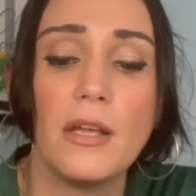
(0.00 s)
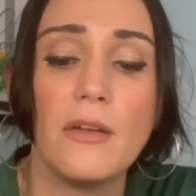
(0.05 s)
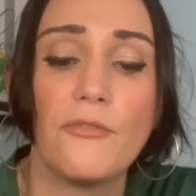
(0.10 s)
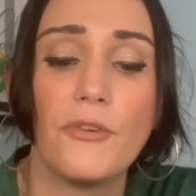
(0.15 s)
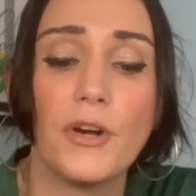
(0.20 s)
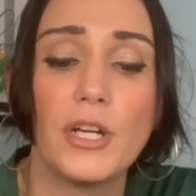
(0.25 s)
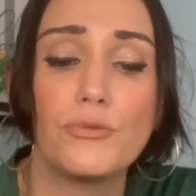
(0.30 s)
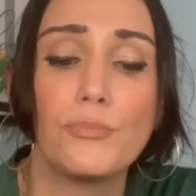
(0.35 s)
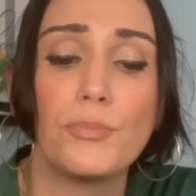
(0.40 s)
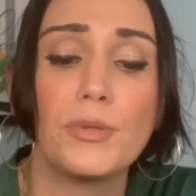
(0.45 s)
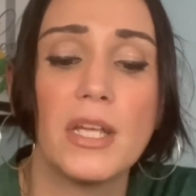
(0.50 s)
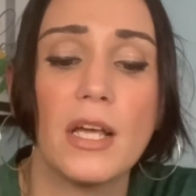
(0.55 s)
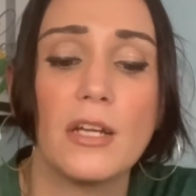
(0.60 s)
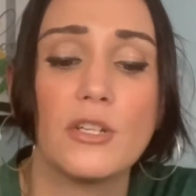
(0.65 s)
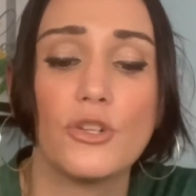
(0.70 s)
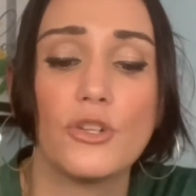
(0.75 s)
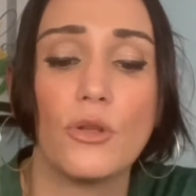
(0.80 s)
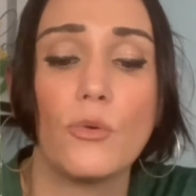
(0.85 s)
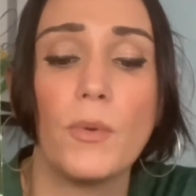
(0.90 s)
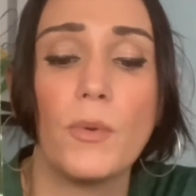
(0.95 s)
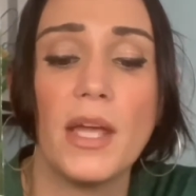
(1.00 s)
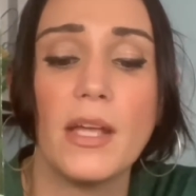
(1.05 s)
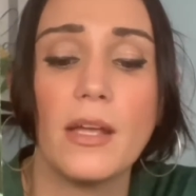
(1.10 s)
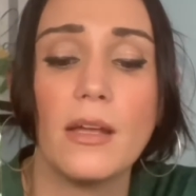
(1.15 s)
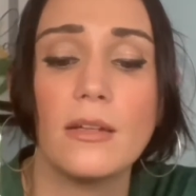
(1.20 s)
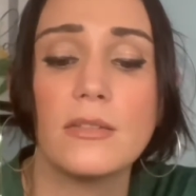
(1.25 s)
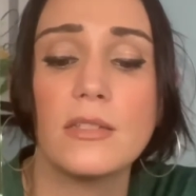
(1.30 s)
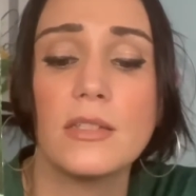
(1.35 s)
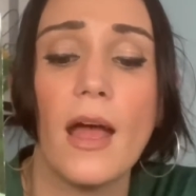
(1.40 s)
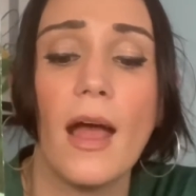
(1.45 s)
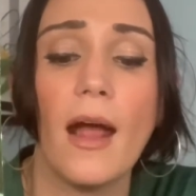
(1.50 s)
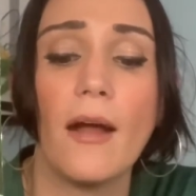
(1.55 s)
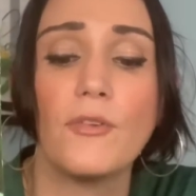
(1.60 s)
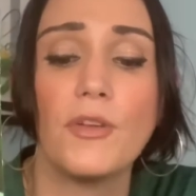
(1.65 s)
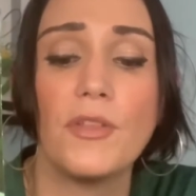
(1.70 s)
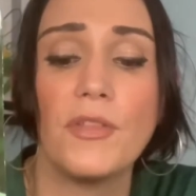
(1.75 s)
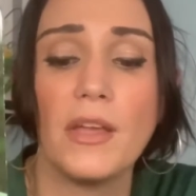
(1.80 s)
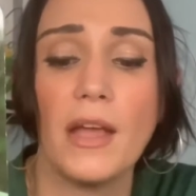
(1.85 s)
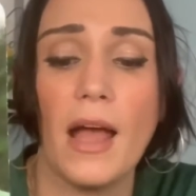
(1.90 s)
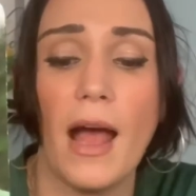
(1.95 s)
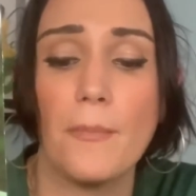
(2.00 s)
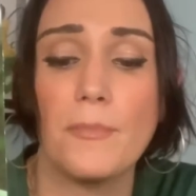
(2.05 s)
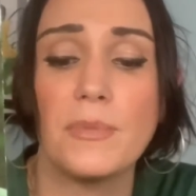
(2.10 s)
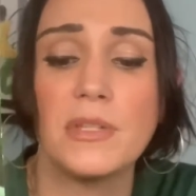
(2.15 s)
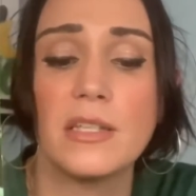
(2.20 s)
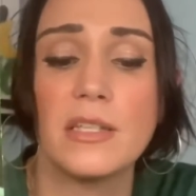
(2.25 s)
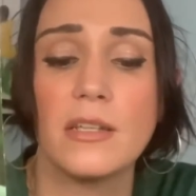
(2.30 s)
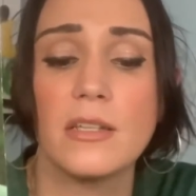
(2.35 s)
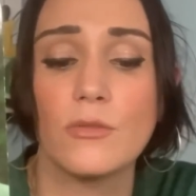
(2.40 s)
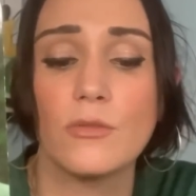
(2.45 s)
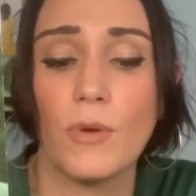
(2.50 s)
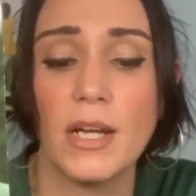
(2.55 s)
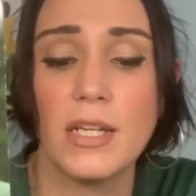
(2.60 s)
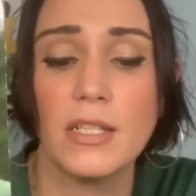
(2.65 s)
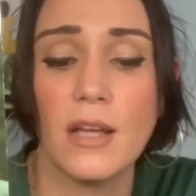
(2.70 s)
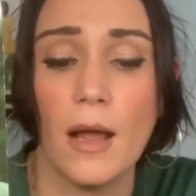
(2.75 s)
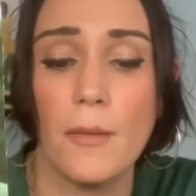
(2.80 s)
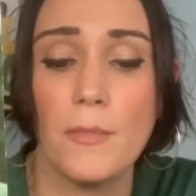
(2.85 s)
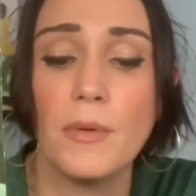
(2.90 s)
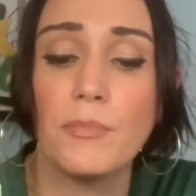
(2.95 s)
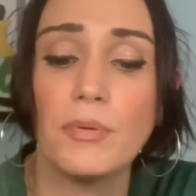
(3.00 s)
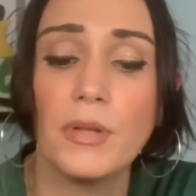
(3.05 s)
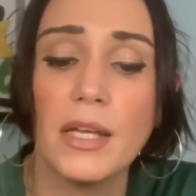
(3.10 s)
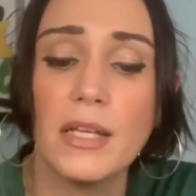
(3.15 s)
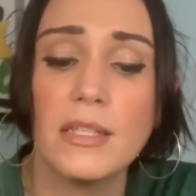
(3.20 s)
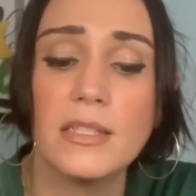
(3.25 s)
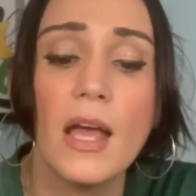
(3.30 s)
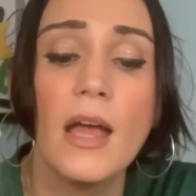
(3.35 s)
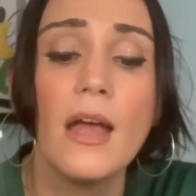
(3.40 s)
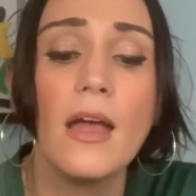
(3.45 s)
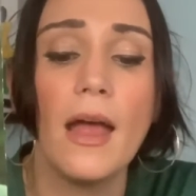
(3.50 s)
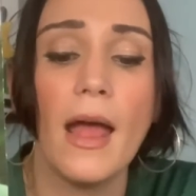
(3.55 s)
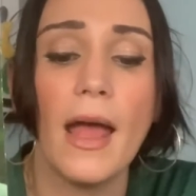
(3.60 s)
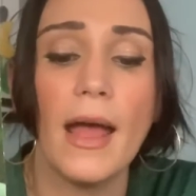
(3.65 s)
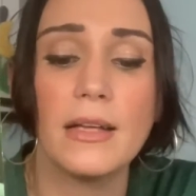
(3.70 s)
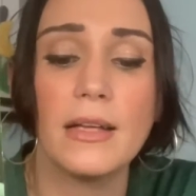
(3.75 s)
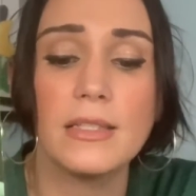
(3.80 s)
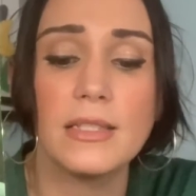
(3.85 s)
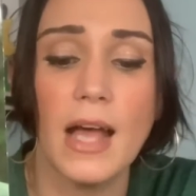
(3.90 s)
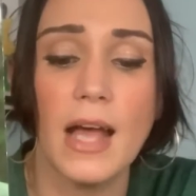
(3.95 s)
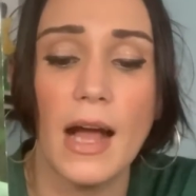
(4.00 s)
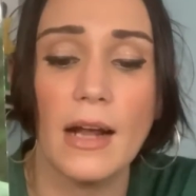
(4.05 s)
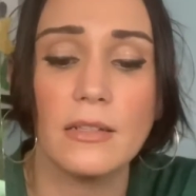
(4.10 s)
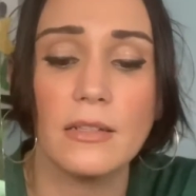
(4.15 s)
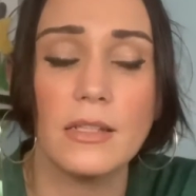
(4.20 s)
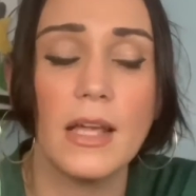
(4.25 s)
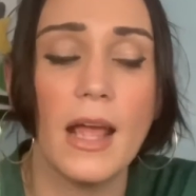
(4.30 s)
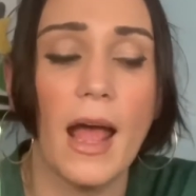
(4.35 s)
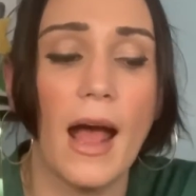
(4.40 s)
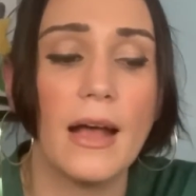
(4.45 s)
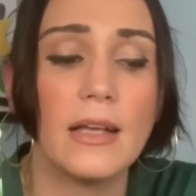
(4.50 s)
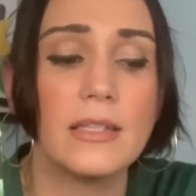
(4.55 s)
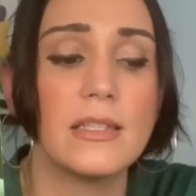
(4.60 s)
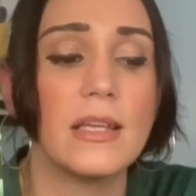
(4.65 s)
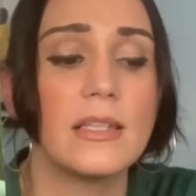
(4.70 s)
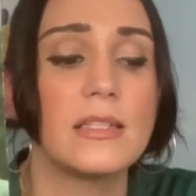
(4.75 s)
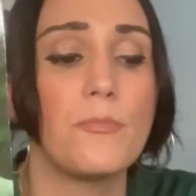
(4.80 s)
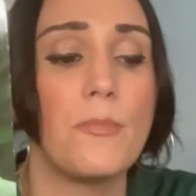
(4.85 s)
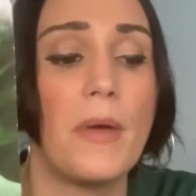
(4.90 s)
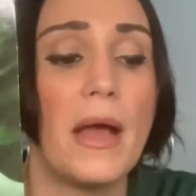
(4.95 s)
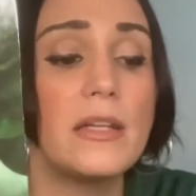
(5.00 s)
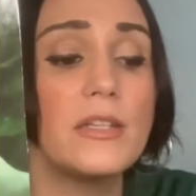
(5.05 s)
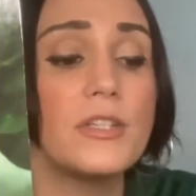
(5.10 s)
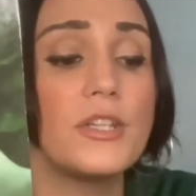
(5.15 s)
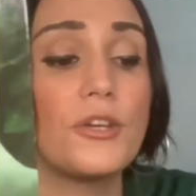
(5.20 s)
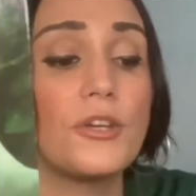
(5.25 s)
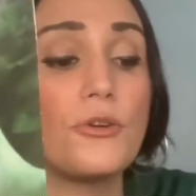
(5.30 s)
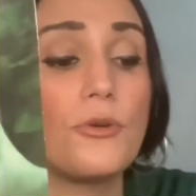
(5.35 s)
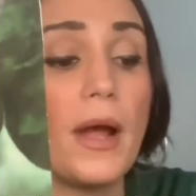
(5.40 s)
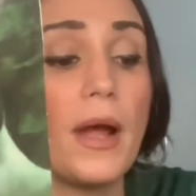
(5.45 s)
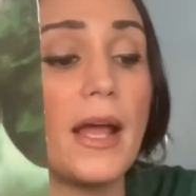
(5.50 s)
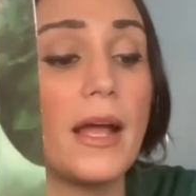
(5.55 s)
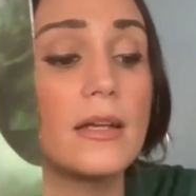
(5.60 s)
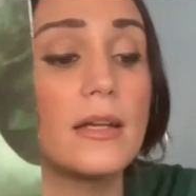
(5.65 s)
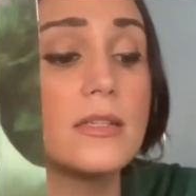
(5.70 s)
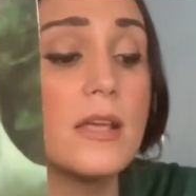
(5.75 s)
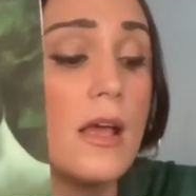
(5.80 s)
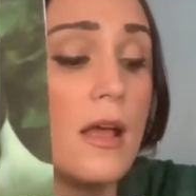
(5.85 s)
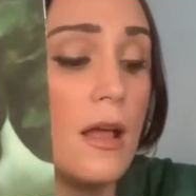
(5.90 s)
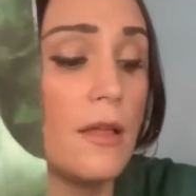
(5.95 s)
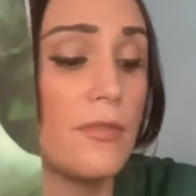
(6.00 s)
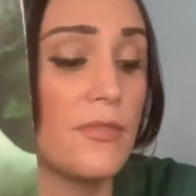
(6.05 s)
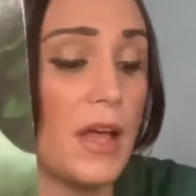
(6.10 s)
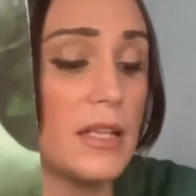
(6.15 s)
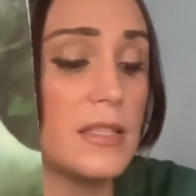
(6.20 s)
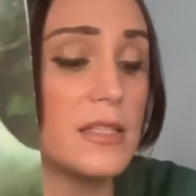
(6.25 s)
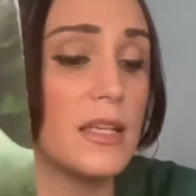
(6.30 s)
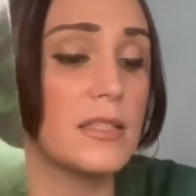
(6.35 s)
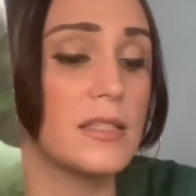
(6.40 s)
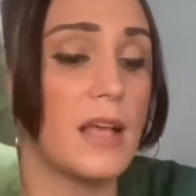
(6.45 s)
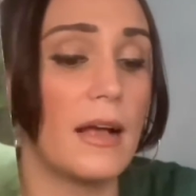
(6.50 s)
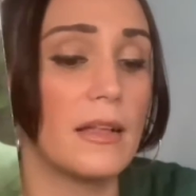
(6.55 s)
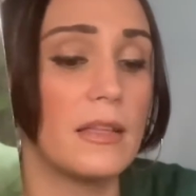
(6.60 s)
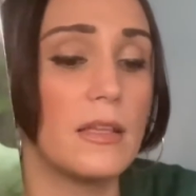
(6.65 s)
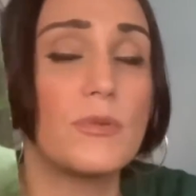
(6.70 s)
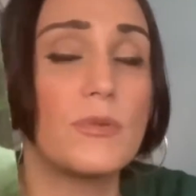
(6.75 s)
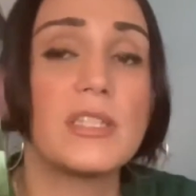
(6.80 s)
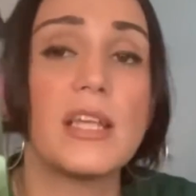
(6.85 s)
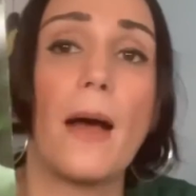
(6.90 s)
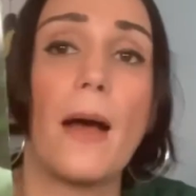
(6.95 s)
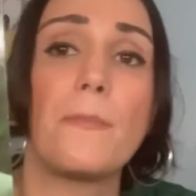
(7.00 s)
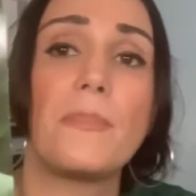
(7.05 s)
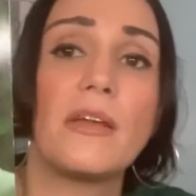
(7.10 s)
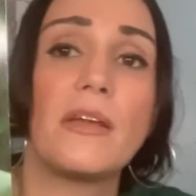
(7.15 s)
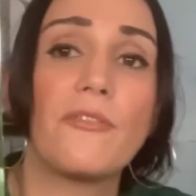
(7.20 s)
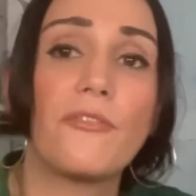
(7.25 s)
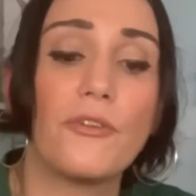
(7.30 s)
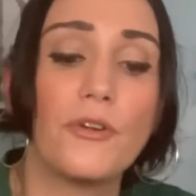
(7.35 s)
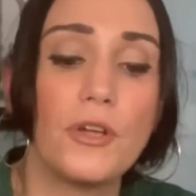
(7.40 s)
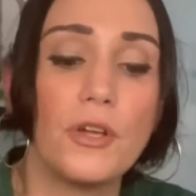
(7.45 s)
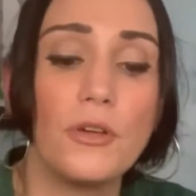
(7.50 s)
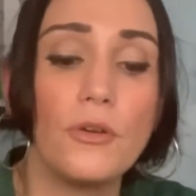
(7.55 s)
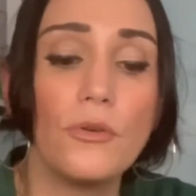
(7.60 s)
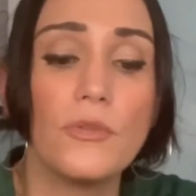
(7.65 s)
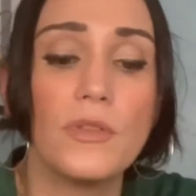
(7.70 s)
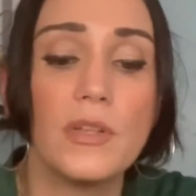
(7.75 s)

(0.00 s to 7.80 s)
Fresh potential awakens. Everything happens in its right time and place, exactly as it's meant to. And that's exactly what's happening for you.